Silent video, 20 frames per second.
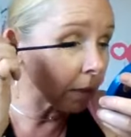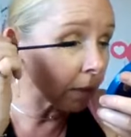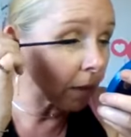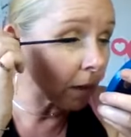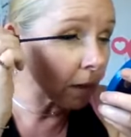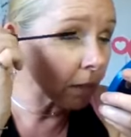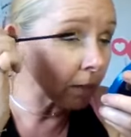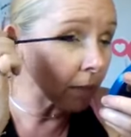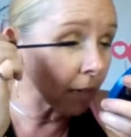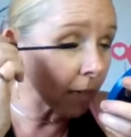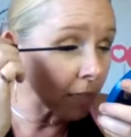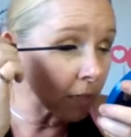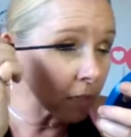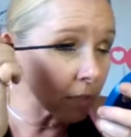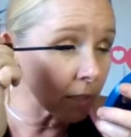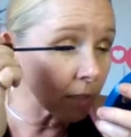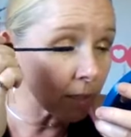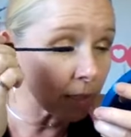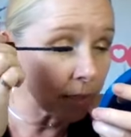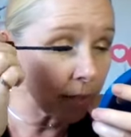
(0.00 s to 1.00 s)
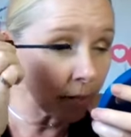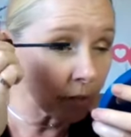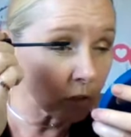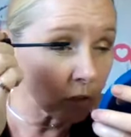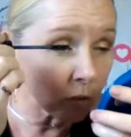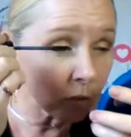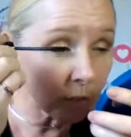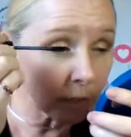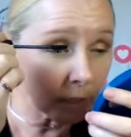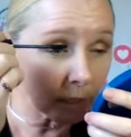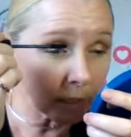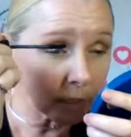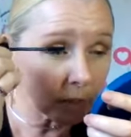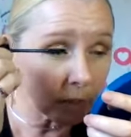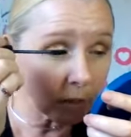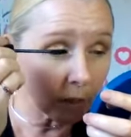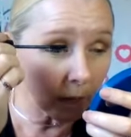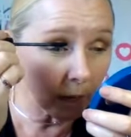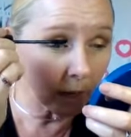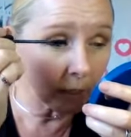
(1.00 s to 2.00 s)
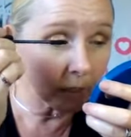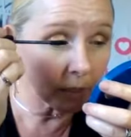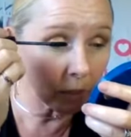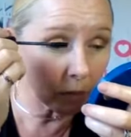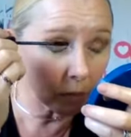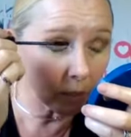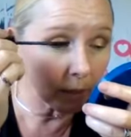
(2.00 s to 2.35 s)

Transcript: long lashes naturally so that I don't